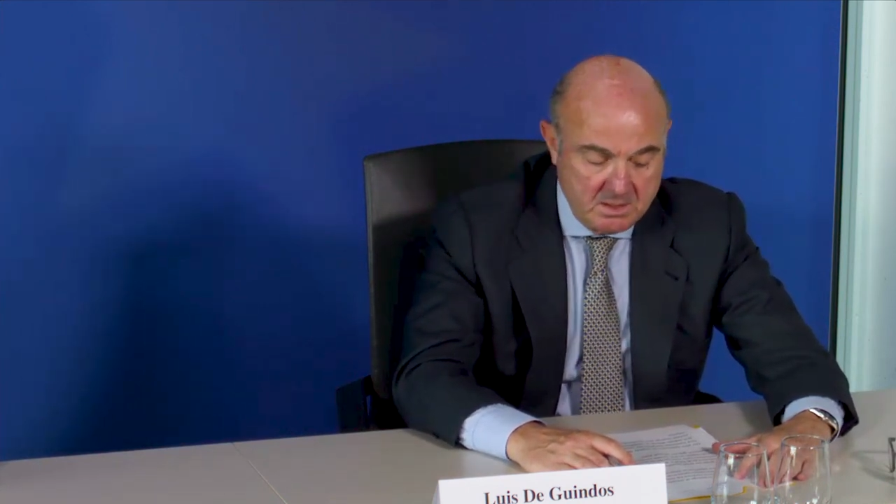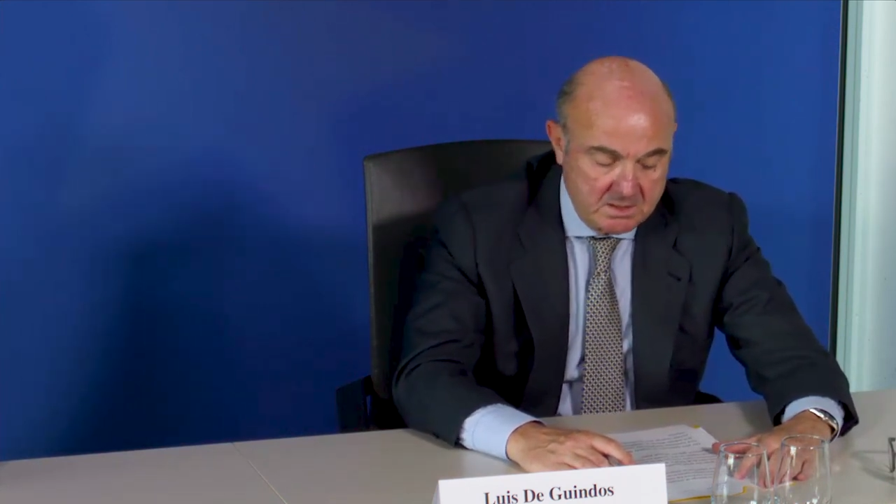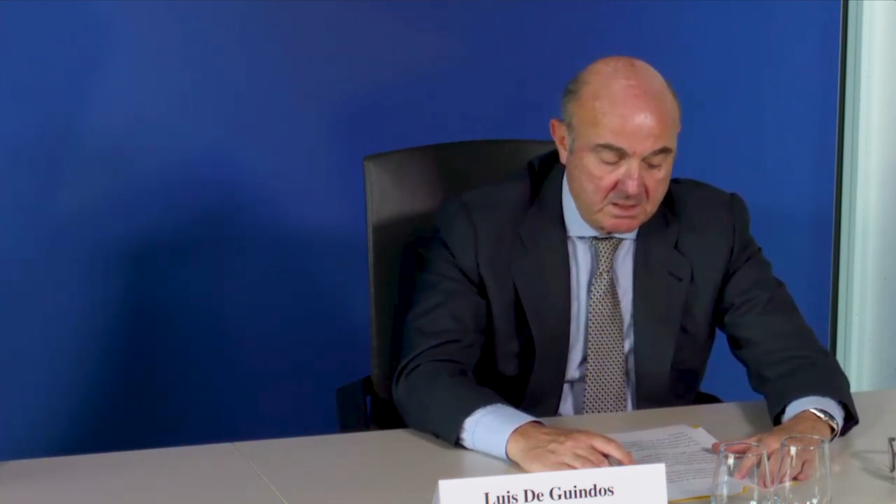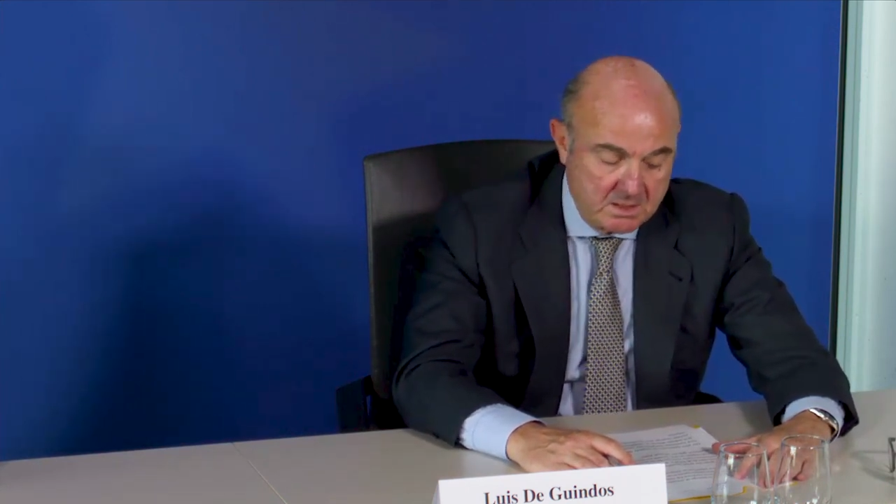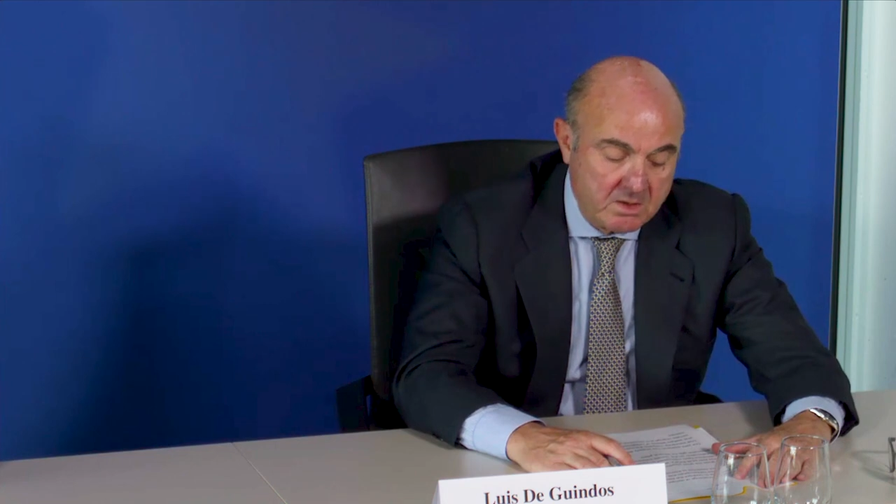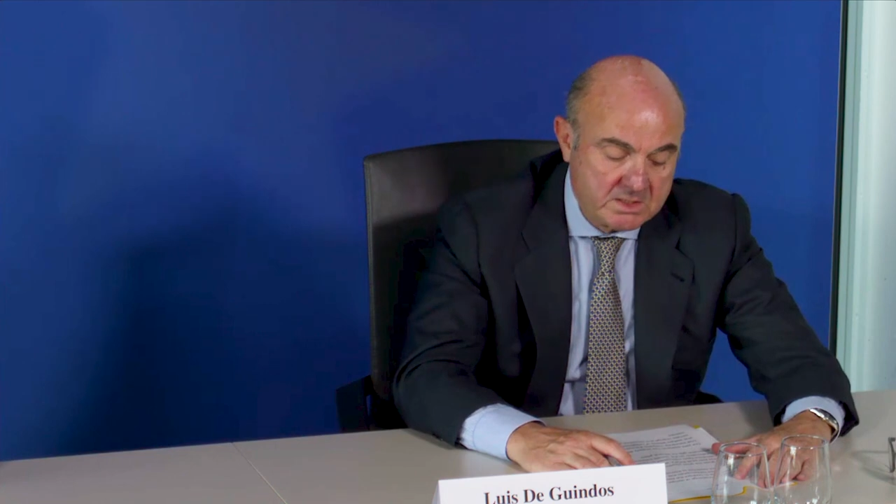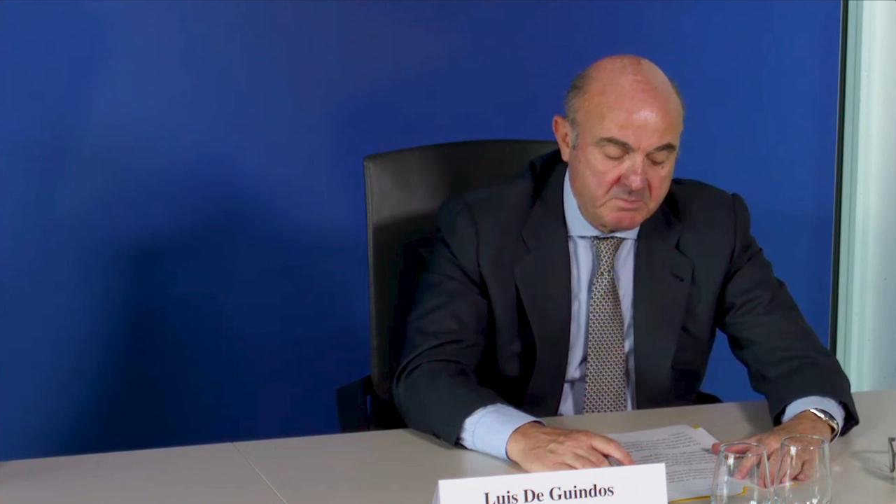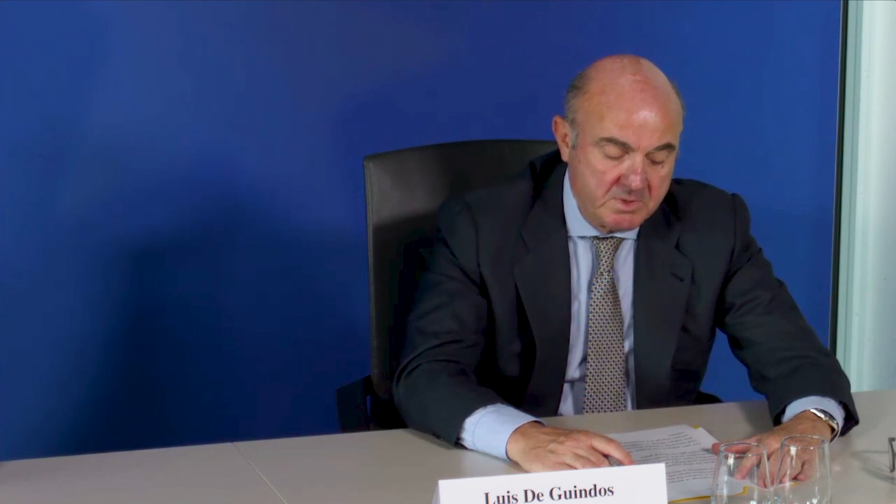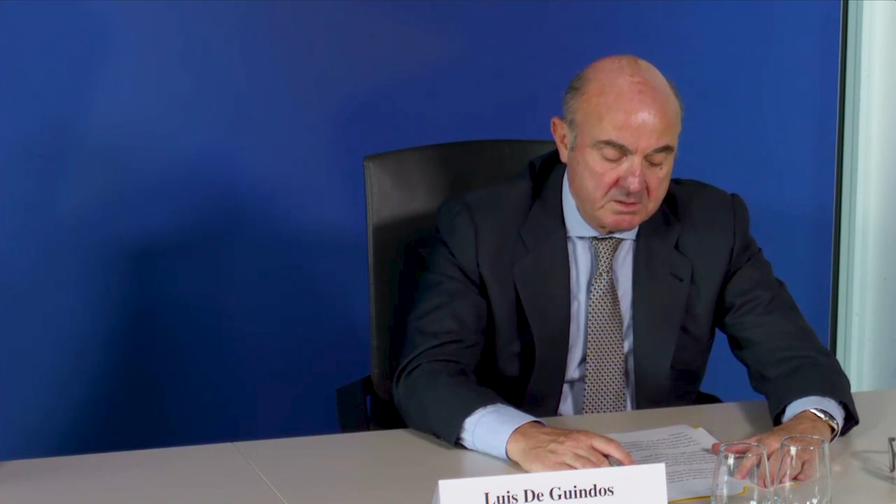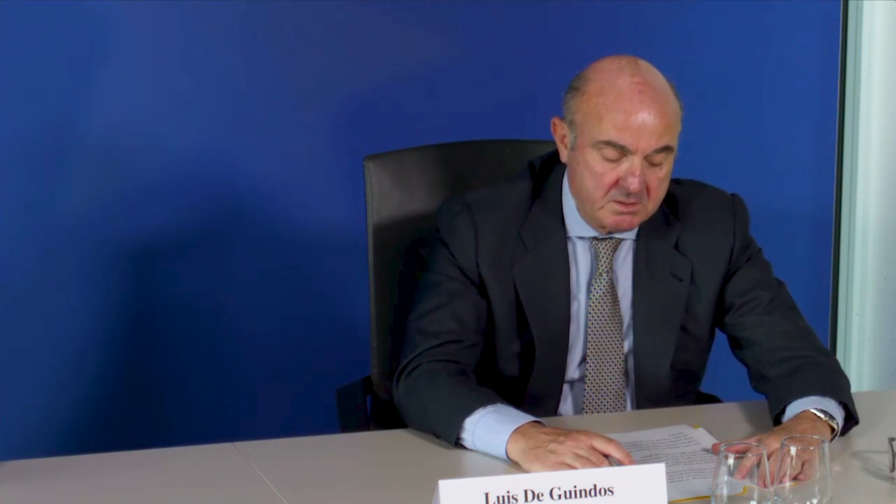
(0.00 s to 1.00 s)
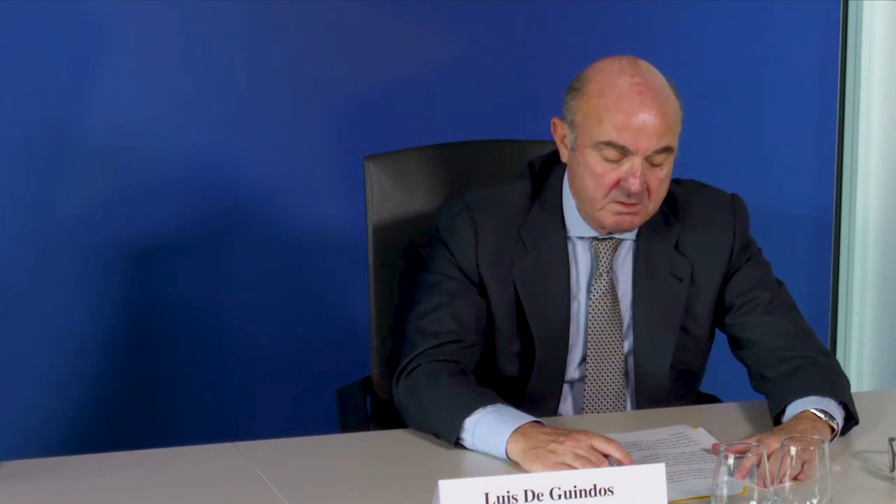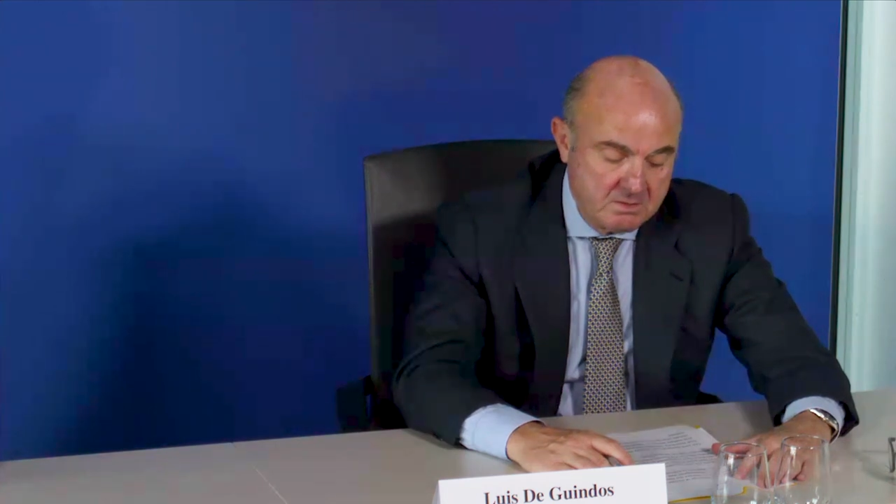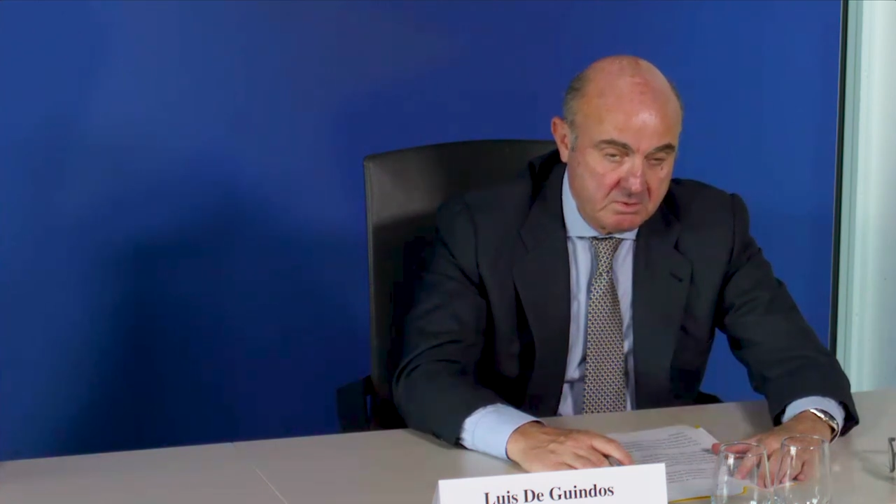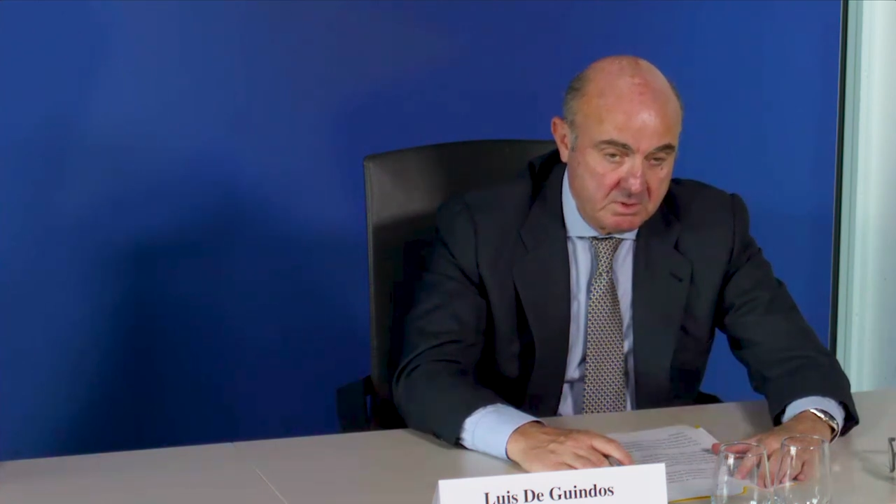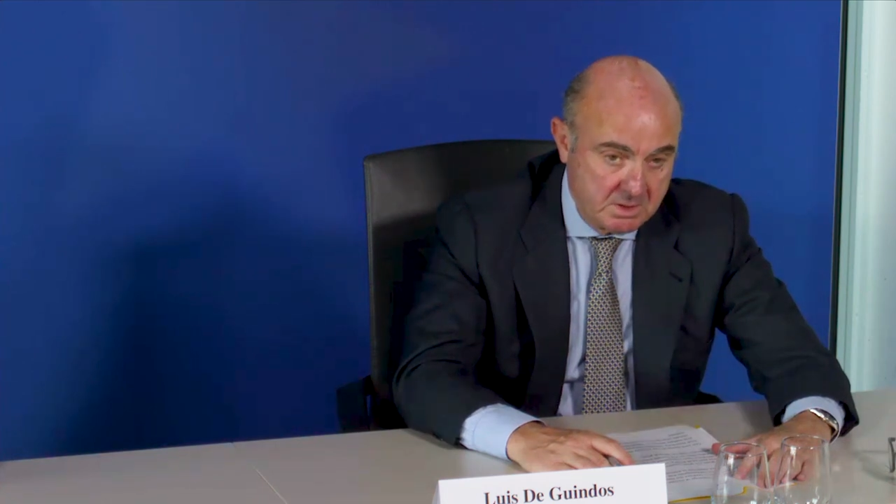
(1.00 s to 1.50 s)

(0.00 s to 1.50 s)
and that are expected to